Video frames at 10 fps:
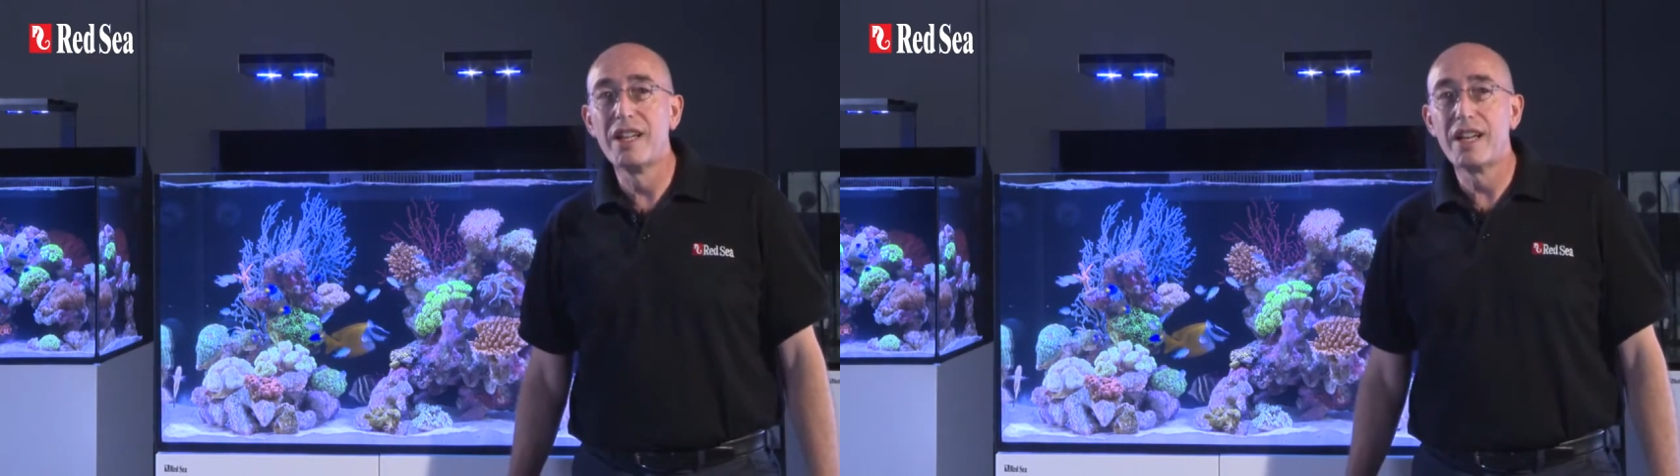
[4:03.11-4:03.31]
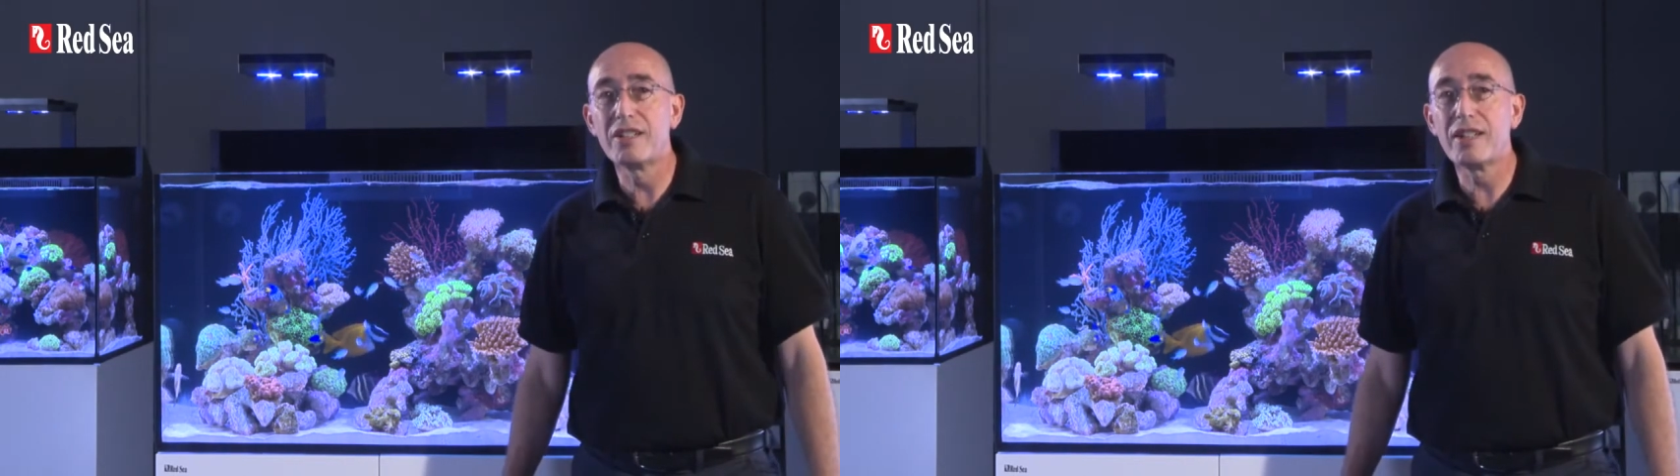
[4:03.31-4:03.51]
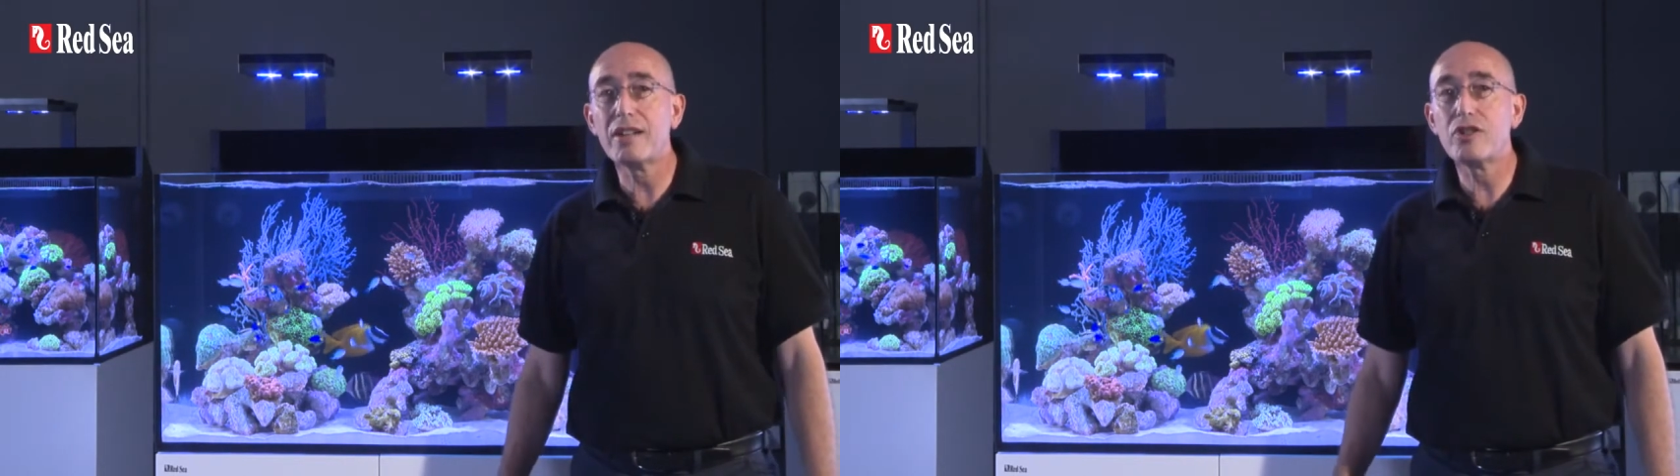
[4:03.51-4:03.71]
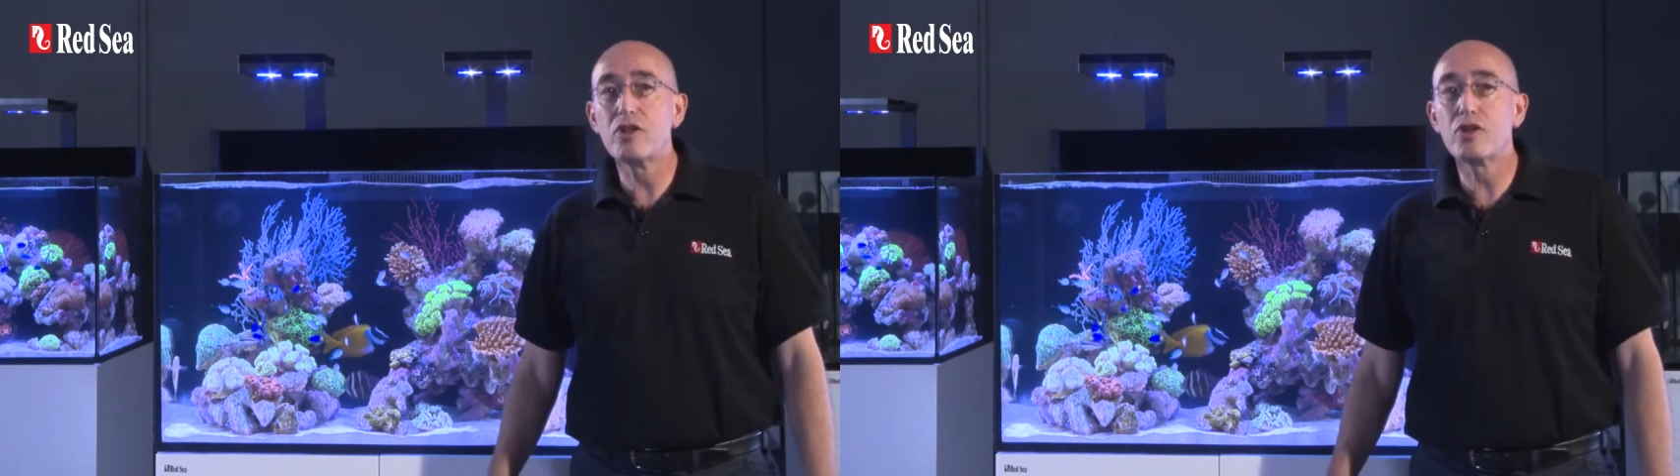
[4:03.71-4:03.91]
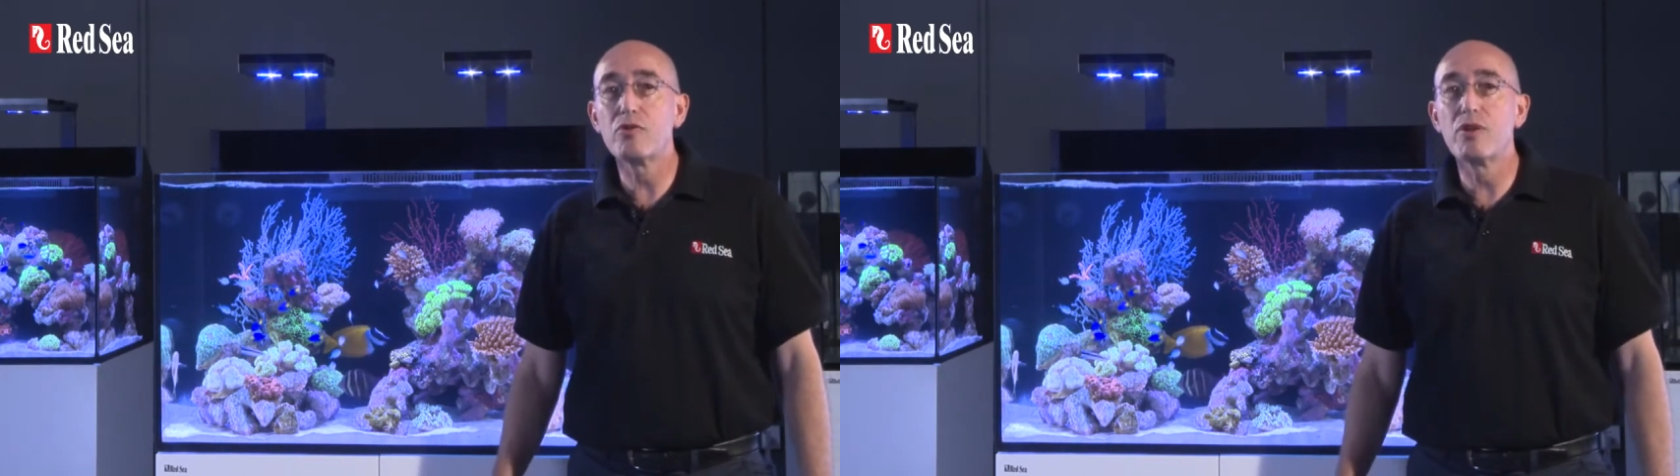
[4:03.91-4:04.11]

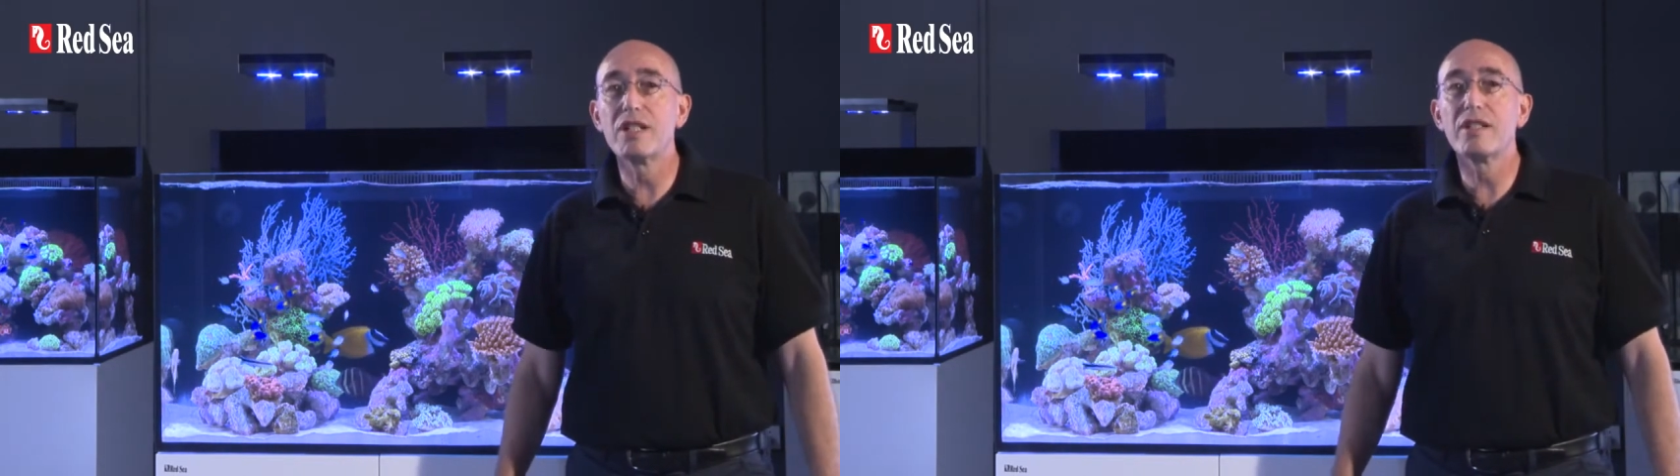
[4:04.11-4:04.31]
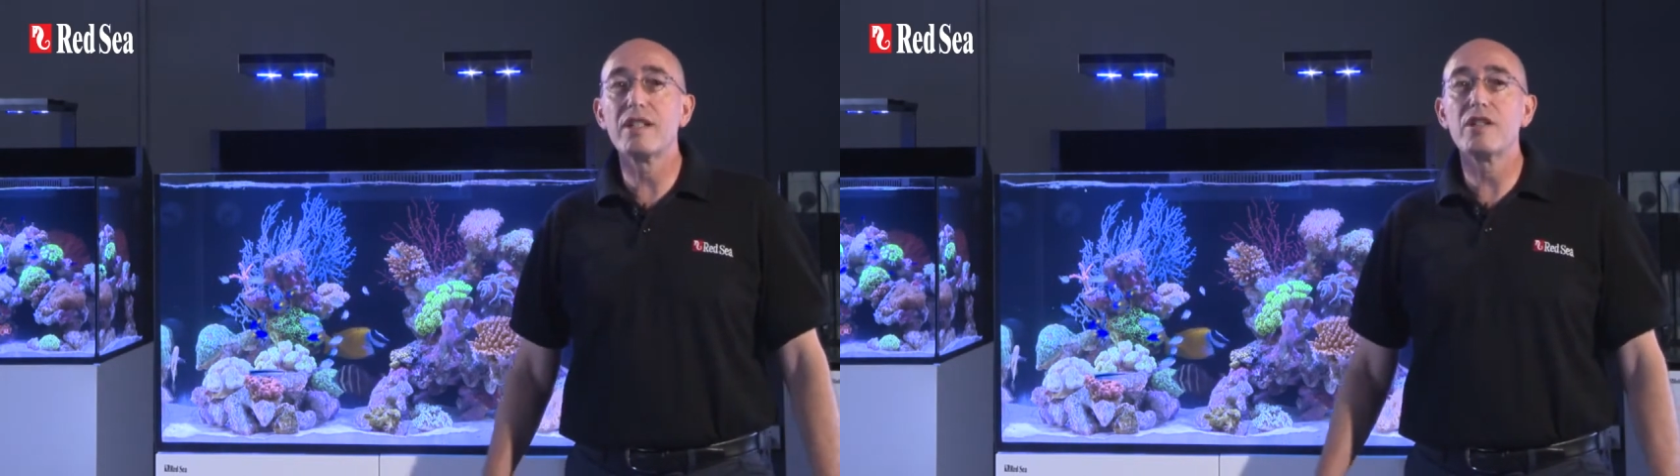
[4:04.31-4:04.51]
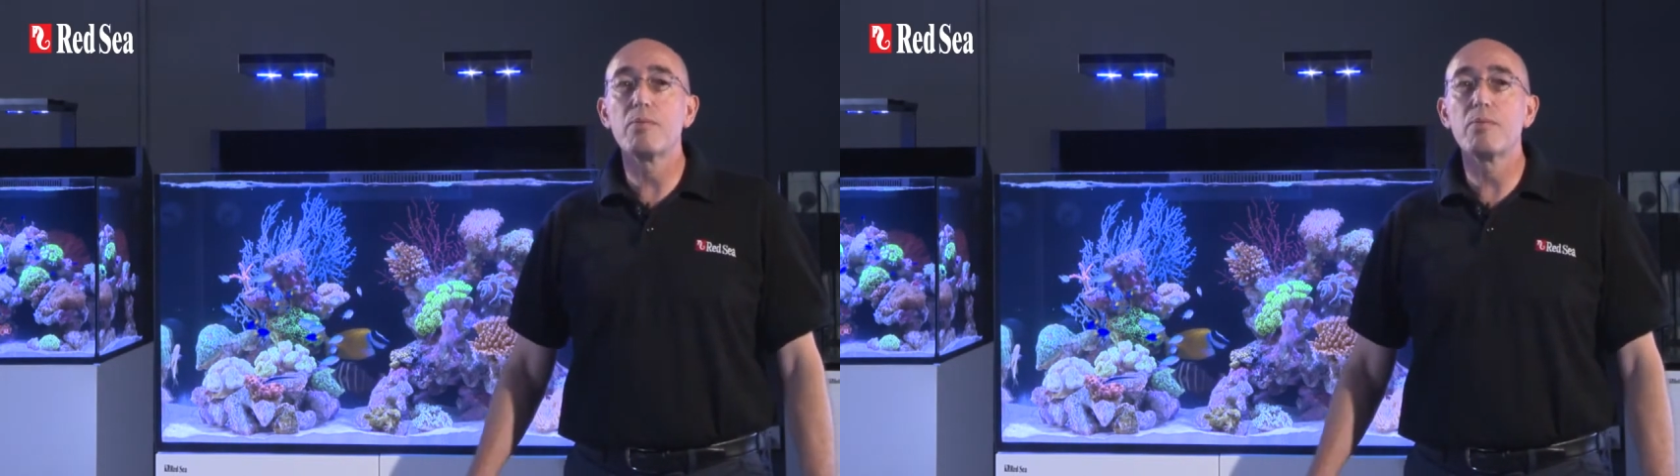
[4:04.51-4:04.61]
attaches to Red Sea's